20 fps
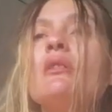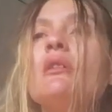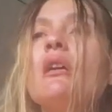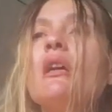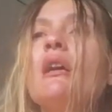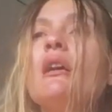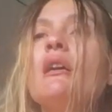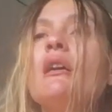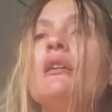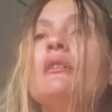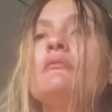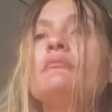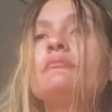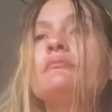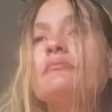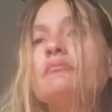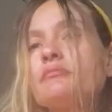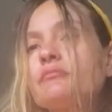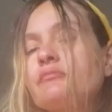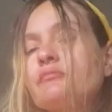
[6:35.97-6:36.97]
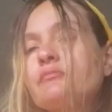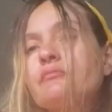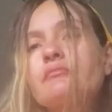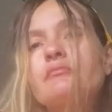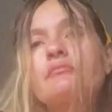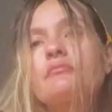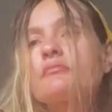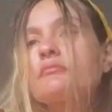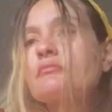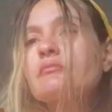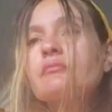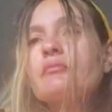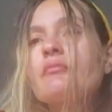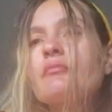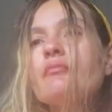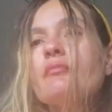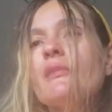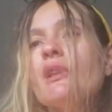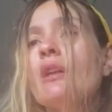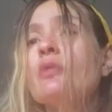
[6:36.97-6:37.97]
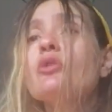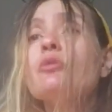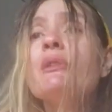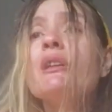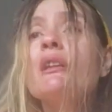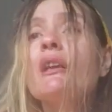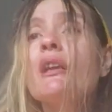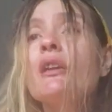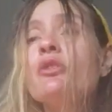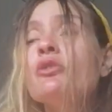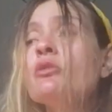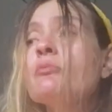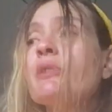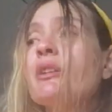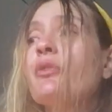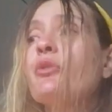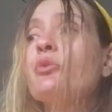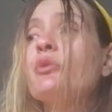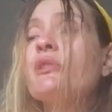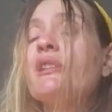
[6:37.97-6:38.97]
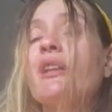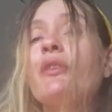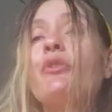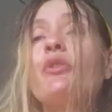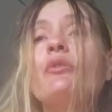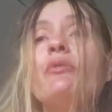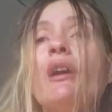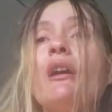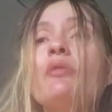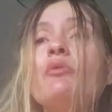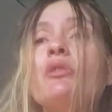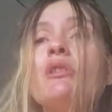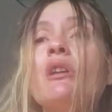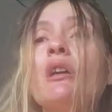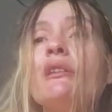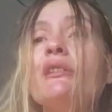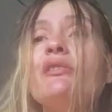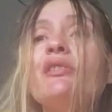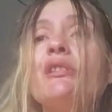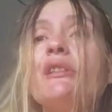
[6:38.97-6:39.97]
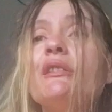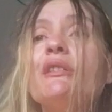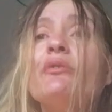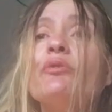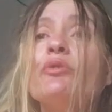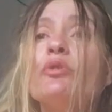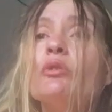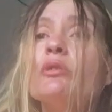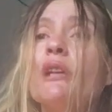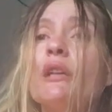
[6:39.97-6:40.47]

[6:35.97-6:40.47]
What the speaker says: And a bit like humans, we can survive without eating any food.